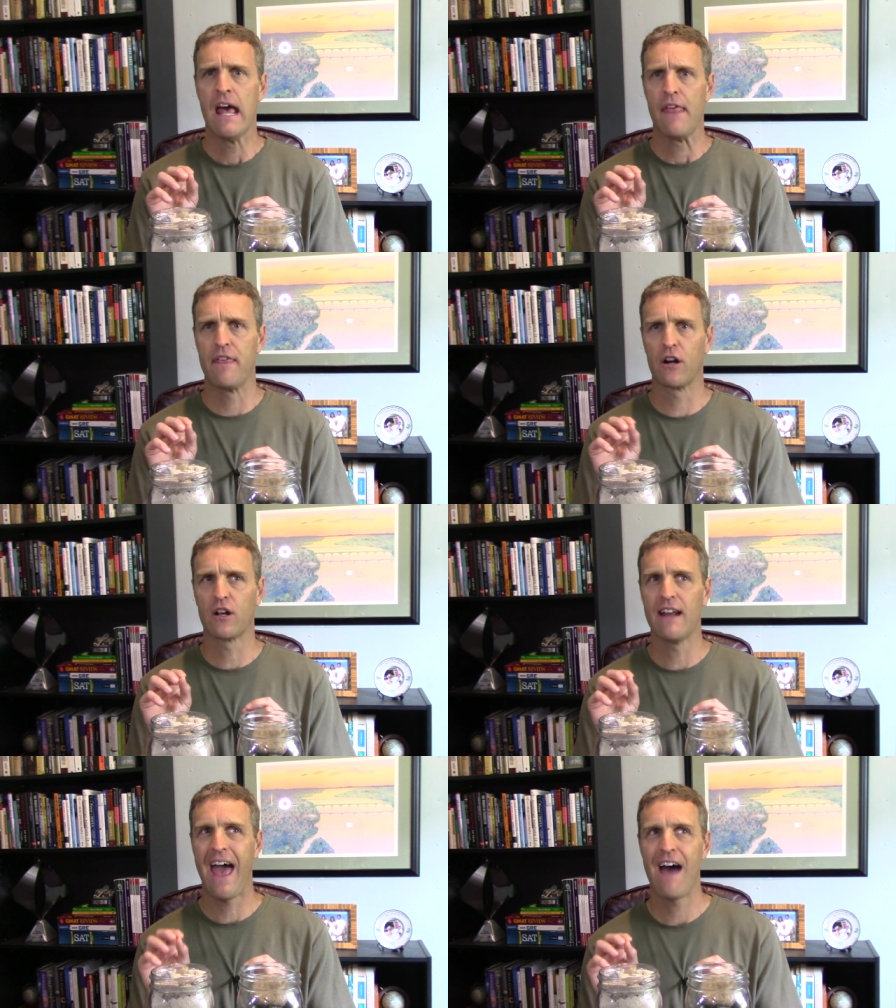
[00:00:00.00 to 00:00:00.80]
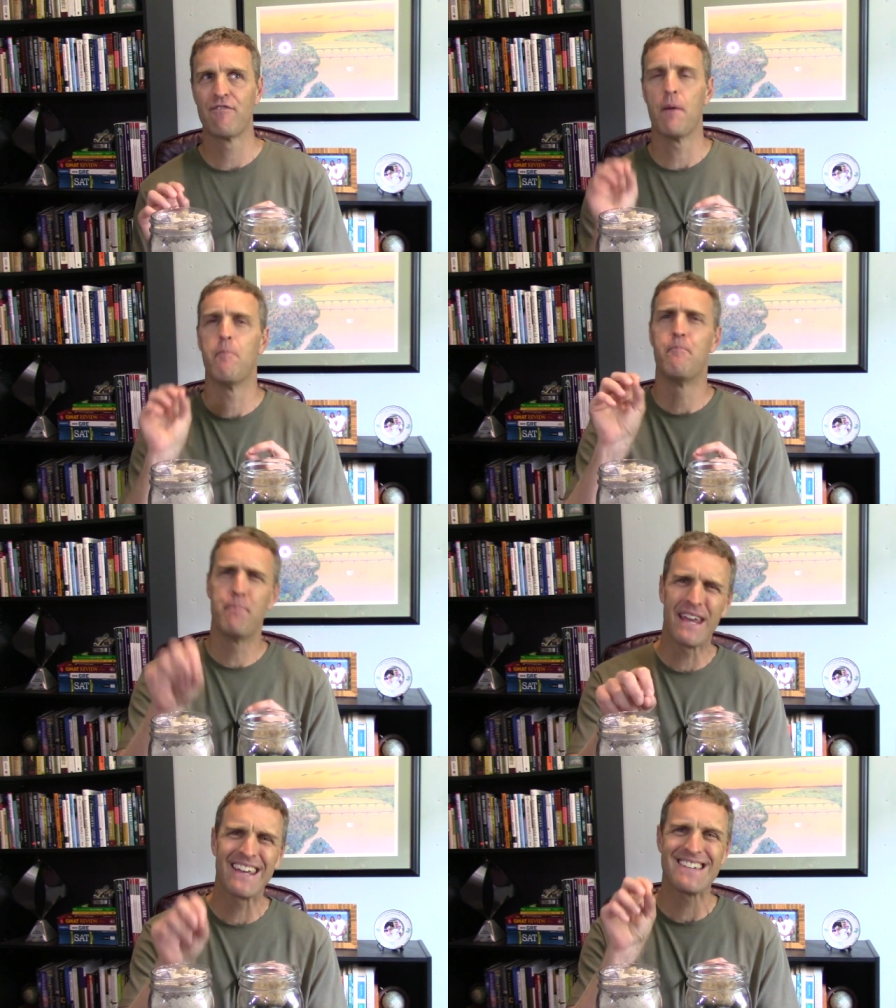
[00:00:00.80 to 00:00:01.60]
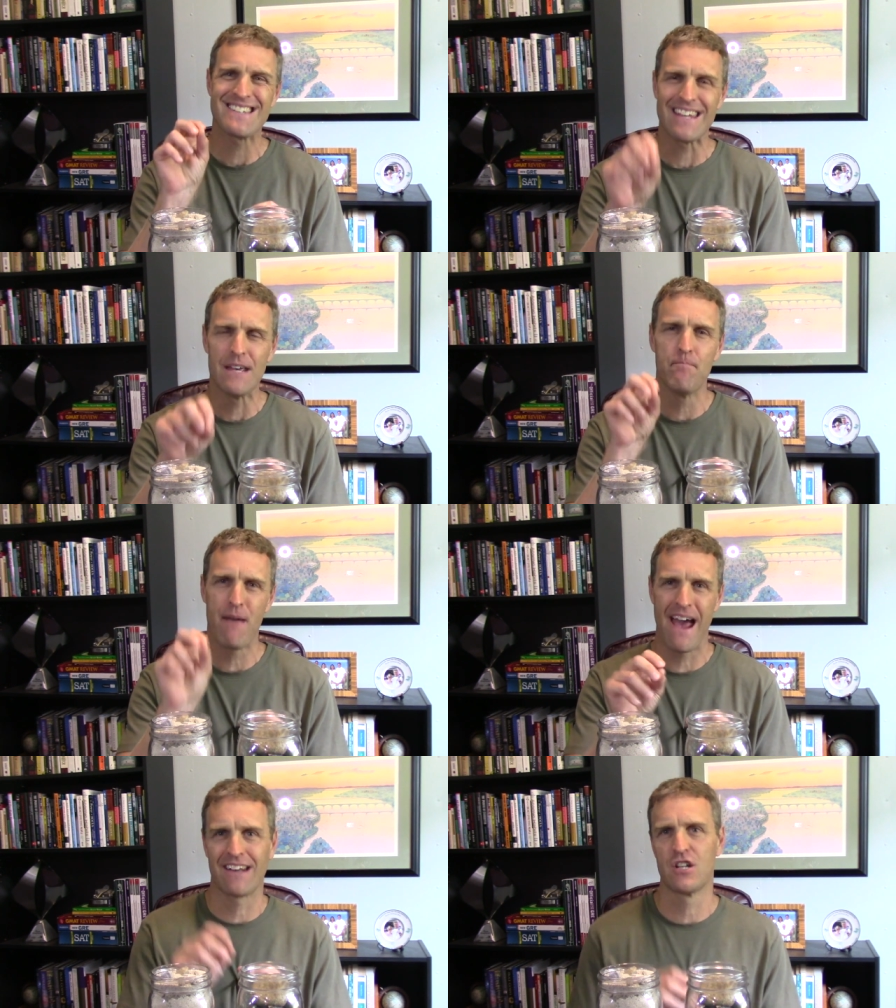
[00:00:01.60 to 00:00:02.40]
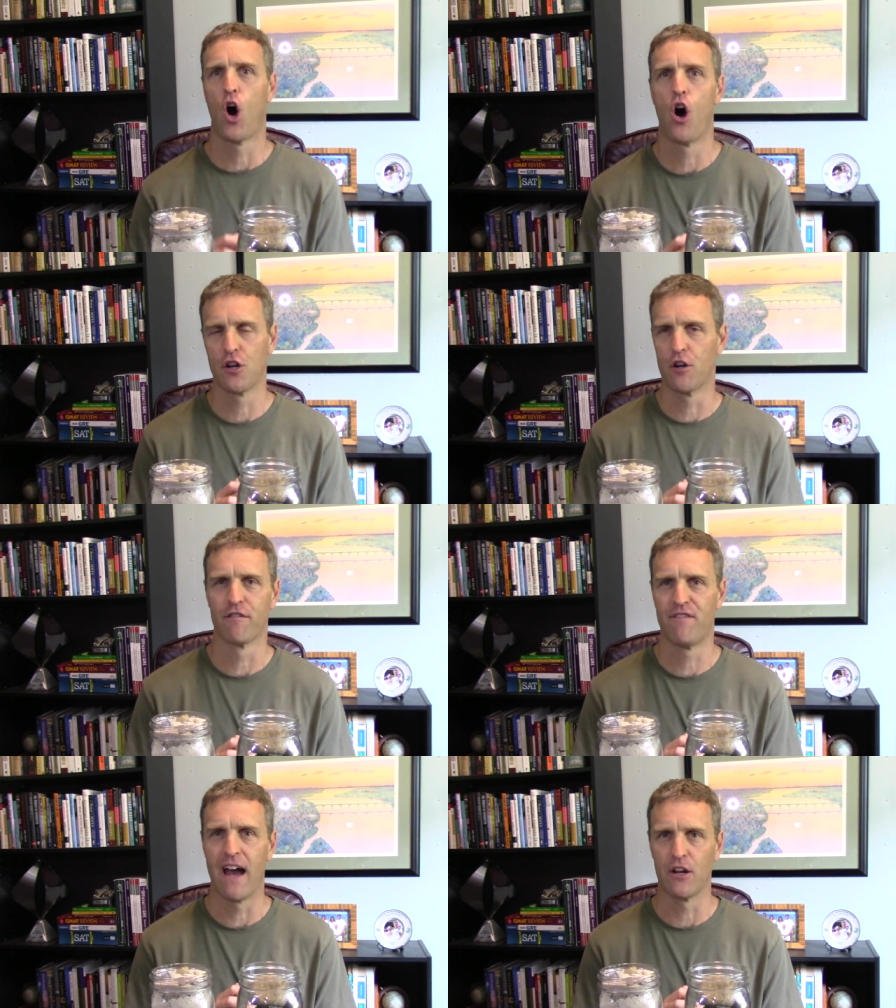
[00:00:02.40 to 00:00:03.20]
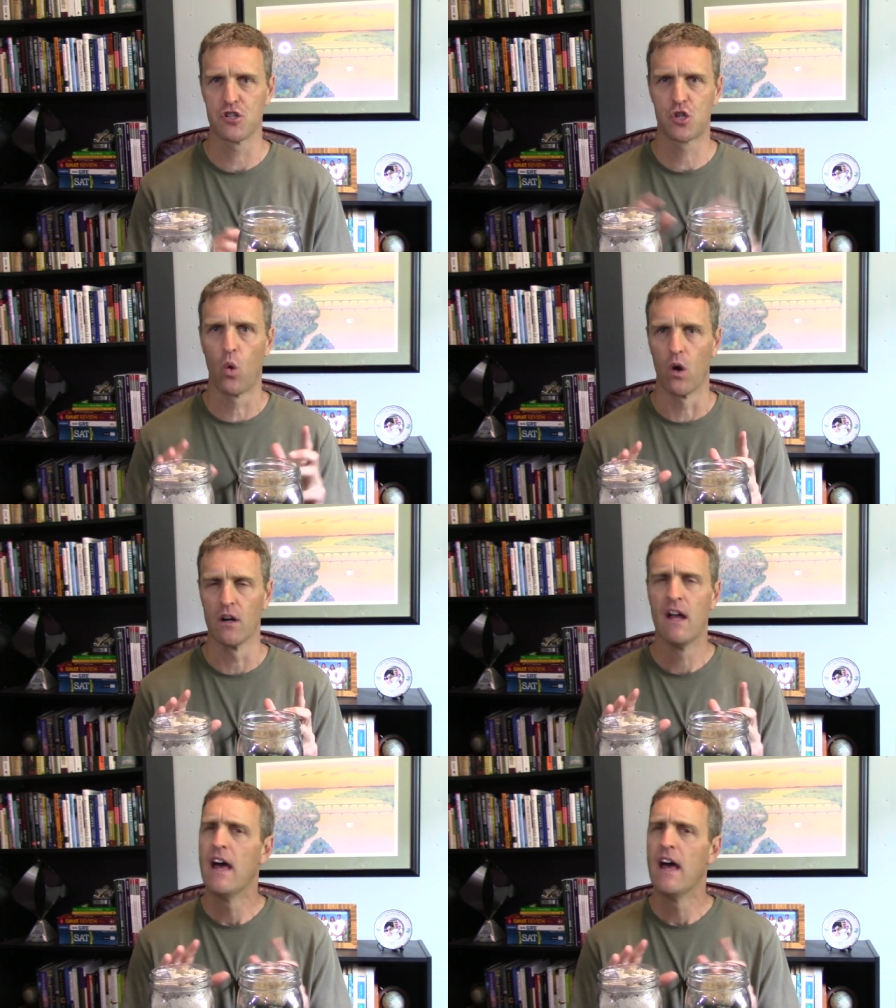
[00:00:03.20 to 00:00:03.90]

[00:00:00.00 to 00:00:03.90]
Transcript: that are going to have the biggest impact on your final score.